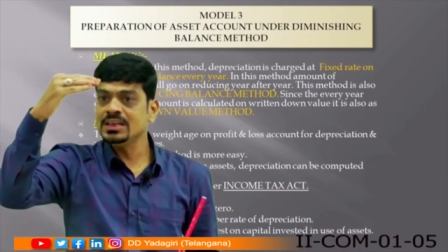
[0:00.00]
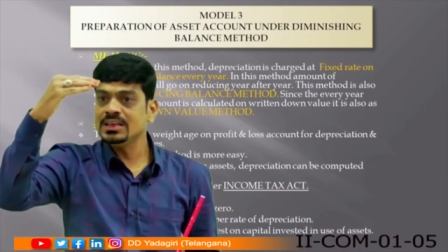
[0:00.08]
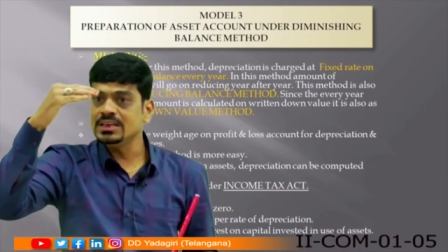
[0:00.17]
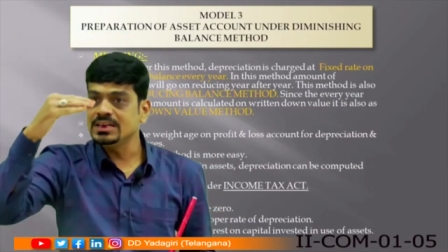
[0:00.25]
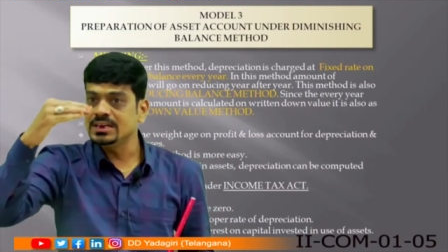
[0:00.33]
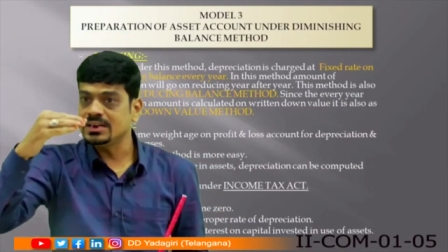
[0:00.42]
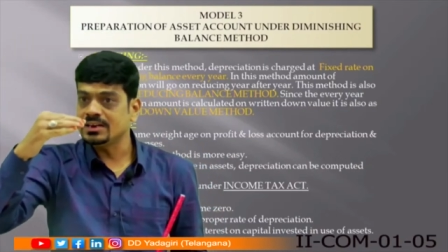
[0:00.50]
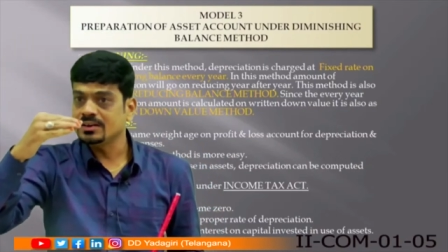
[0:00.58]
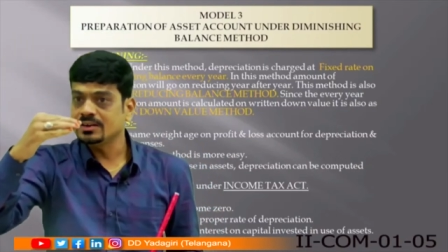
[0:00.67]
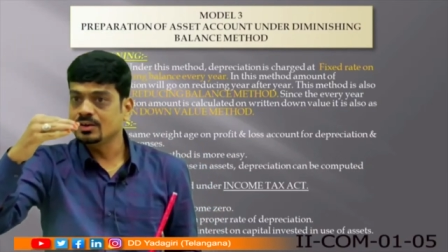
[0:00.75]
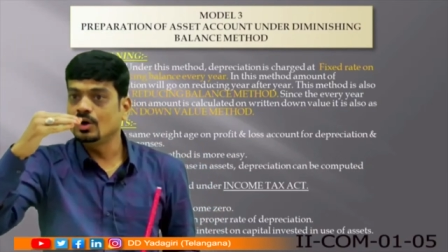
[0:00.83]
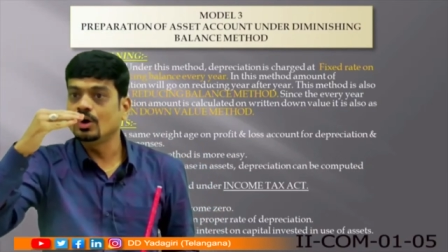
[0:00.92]
year
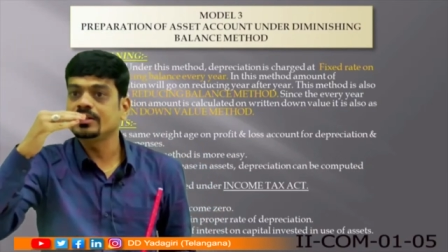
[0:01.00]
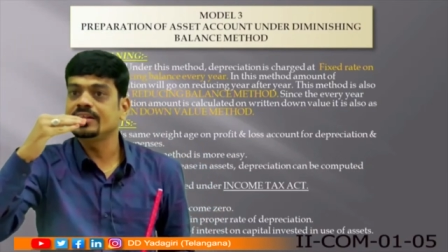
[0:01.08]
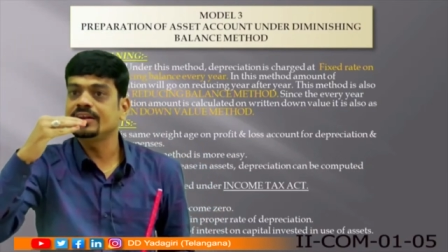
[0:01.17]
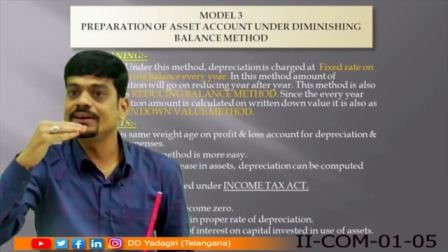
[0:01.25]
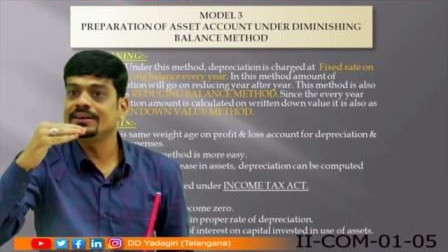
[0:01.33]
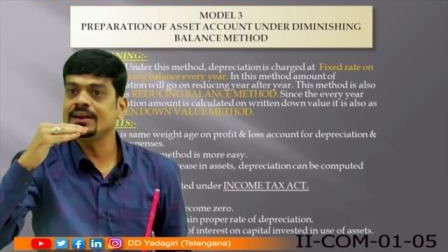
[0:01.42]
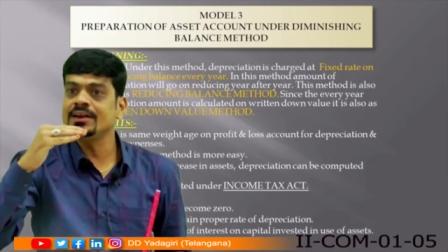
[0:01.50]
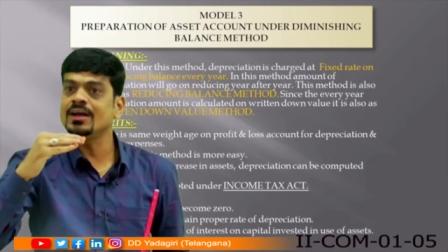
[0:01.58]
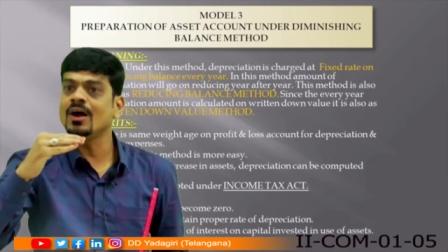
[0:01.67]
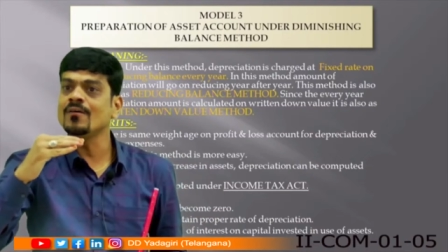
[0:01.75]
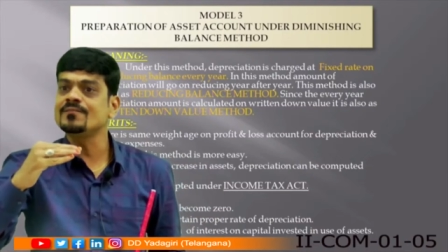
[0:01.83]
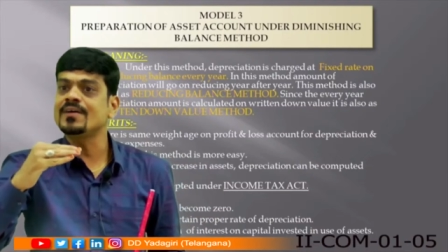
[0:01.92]
on the written
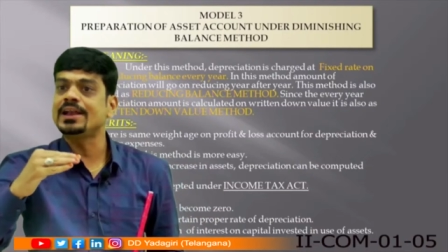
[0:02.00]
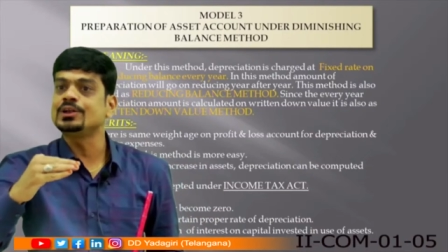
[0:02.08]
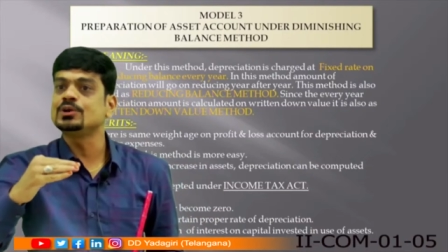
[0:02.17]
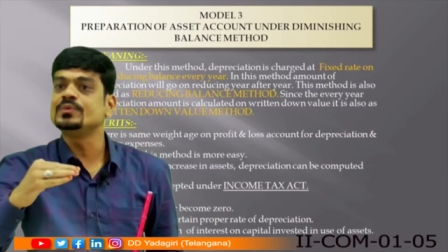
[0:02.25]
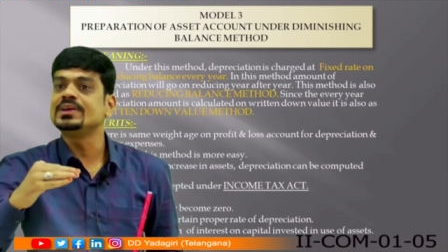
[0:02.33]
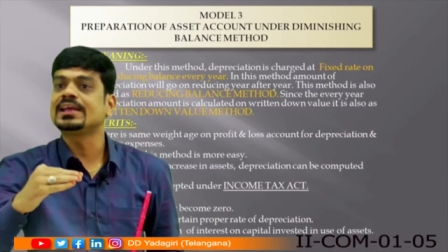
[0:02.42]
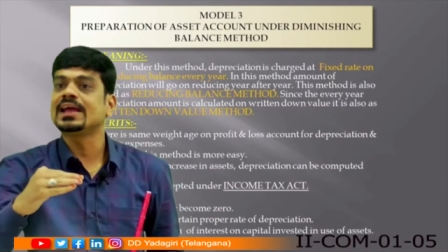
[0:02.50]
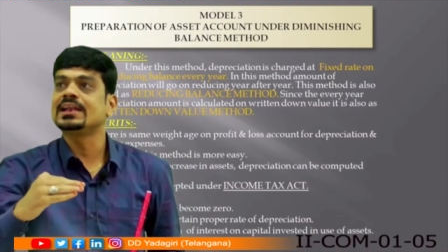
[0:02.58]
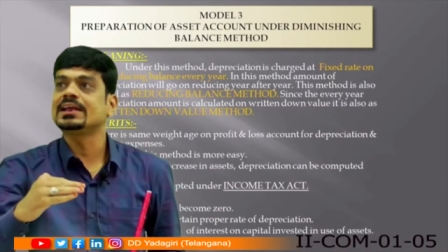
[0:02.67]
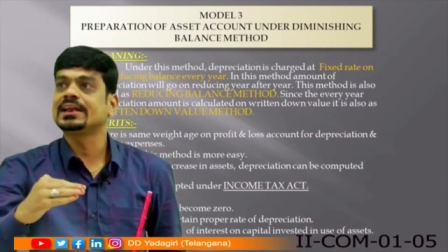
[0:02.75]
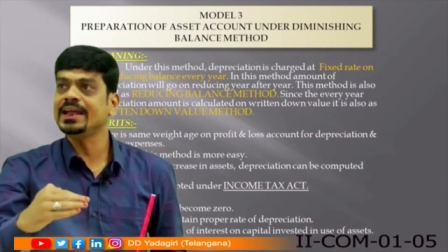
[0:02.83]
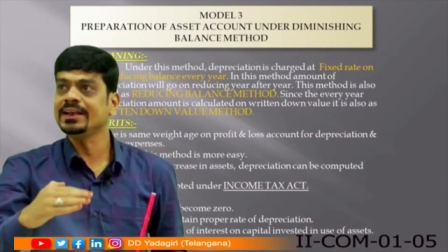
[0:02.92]
down value we'll
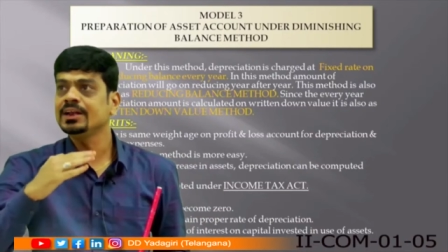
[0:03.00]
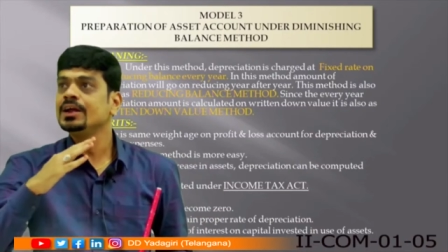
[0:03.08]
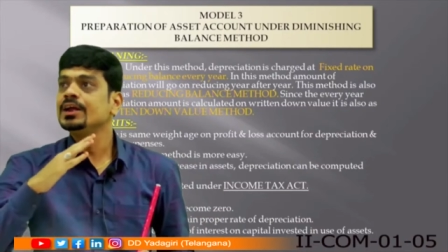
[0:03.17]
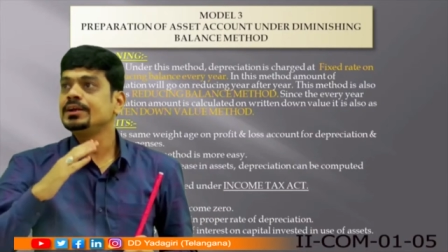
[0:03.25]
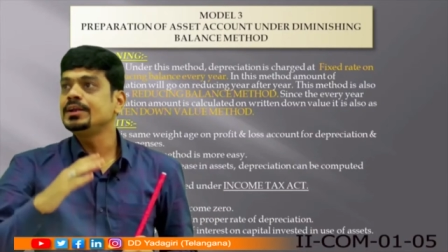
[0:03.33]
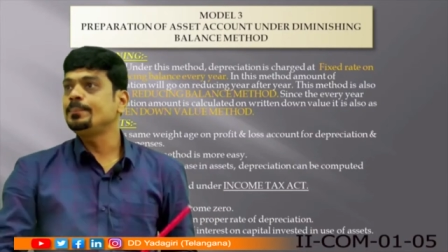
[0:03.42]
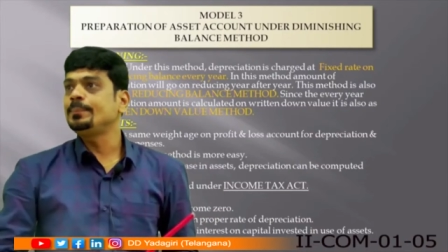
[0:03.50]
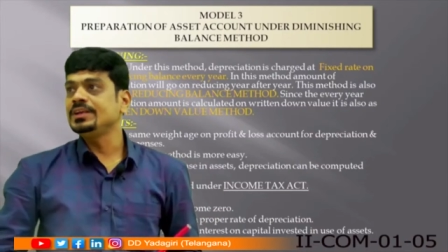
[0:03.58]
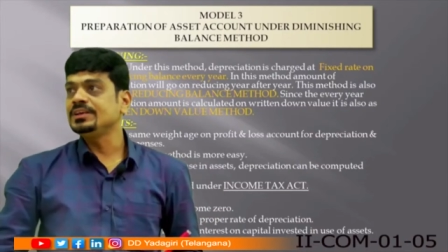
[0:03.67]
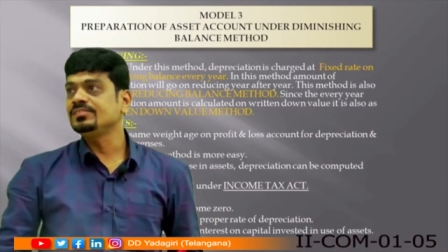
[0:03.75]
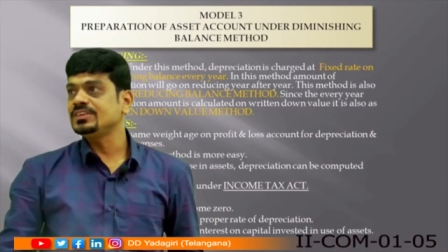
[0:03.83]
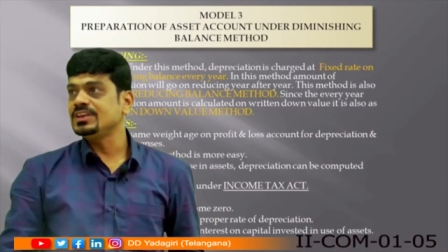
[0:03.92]
calculate
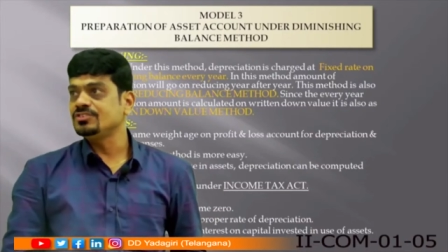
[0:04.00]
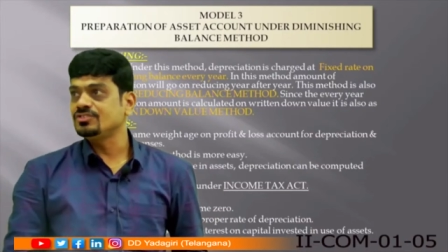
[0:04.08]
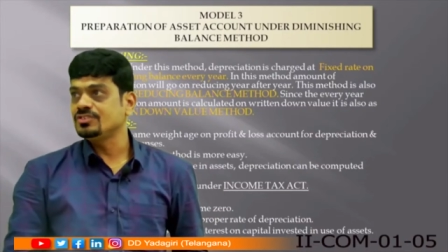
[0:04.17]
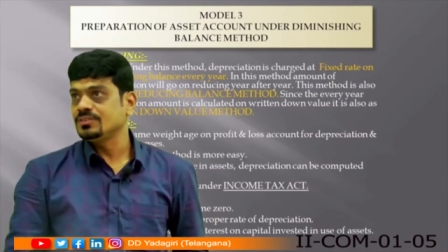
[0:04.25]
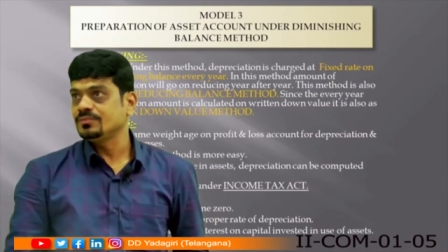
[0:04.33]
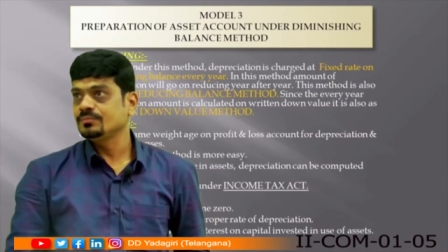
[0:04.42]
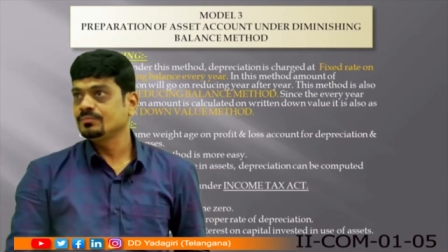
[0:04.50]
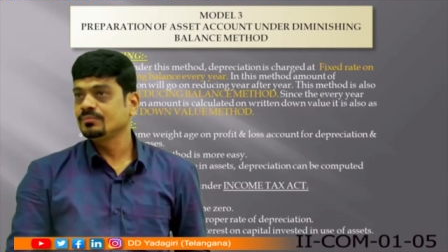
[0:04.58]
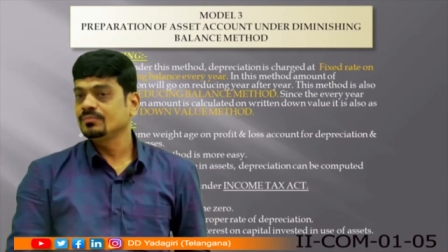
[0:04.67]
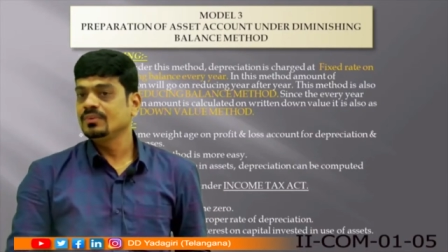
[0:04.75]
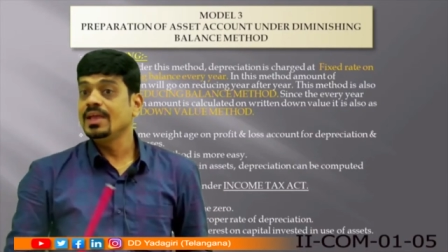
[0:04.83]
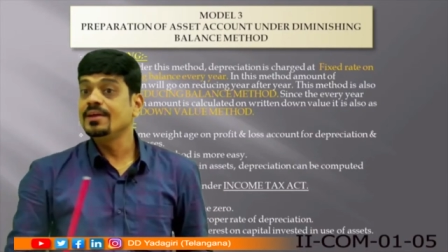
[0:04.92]
depreciation.
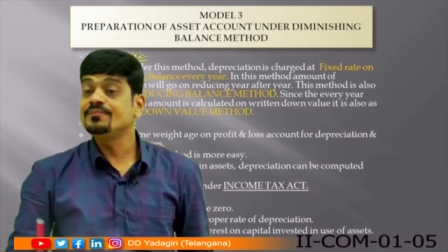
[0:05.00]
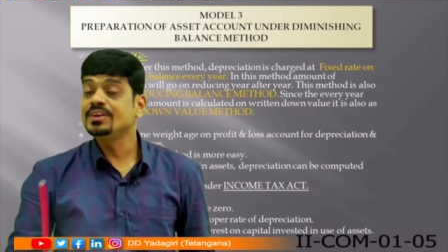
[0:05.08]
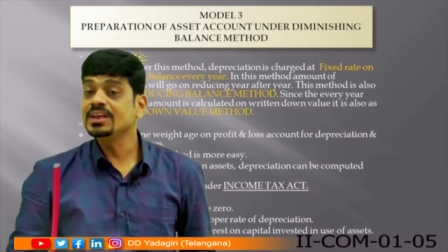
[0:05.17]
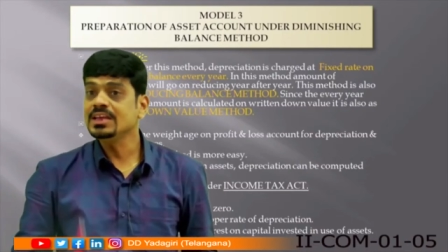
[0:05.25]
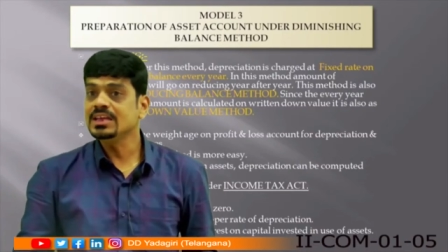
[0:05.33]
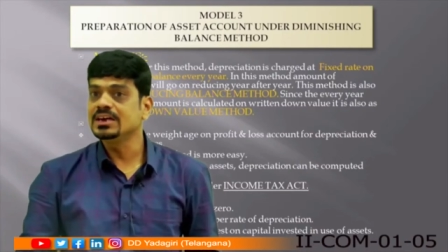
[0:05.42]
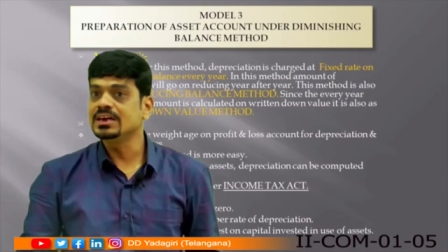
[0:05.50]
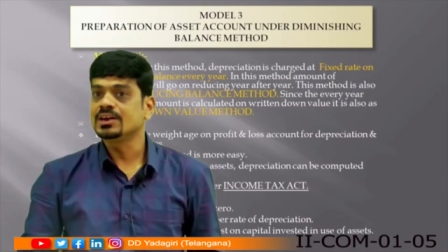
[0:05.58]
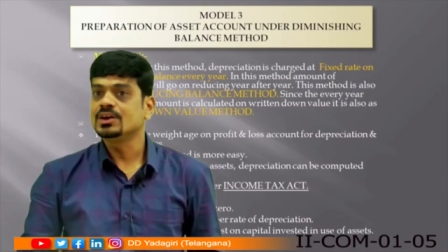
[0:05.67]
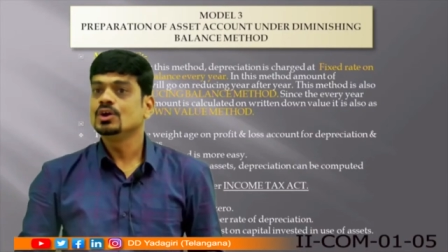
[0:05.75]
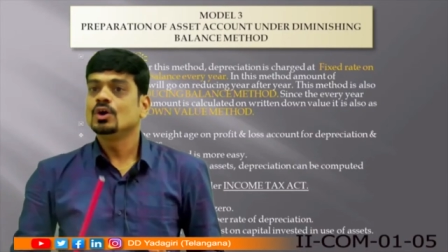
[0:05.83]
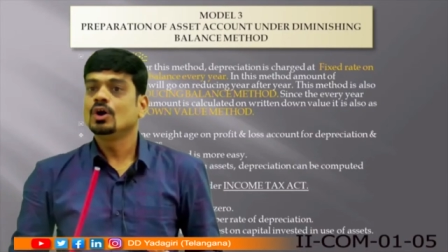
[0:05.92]
Every year
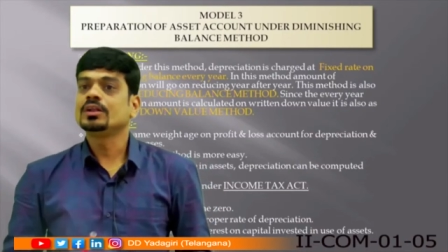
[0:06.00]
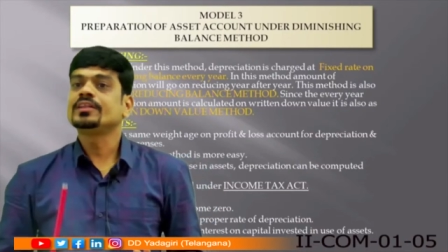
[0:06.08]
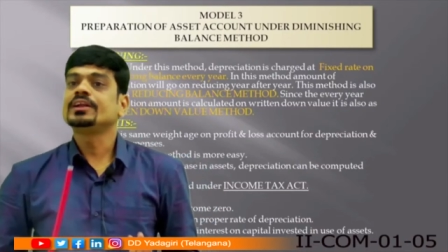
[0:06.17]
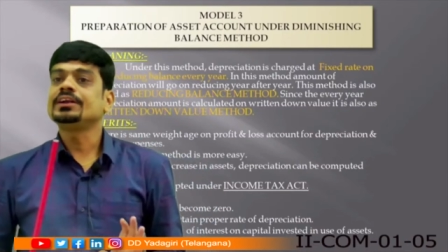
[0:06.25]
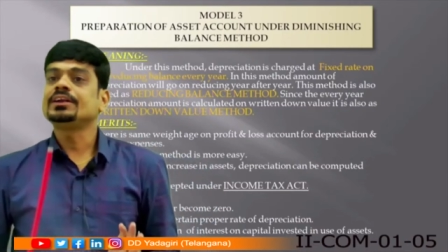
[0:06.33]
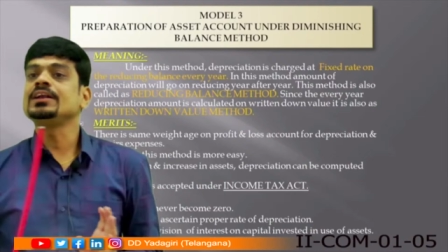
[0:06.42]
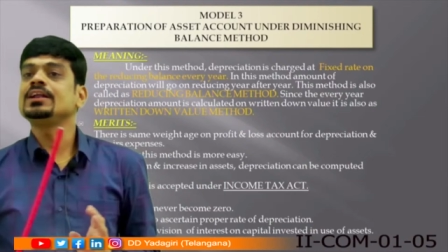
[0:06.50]
on the written